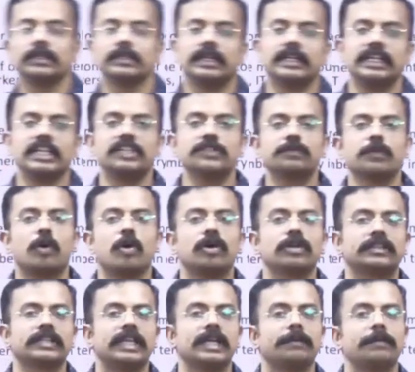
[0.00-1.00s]
that is
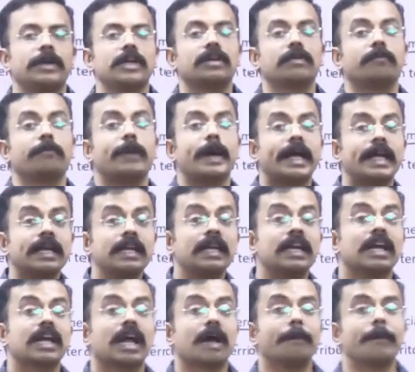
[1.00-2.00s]
mode 3 by
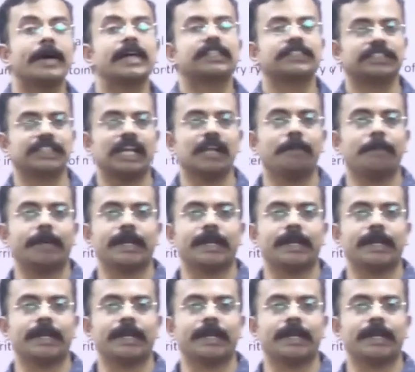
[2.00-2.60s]
commercial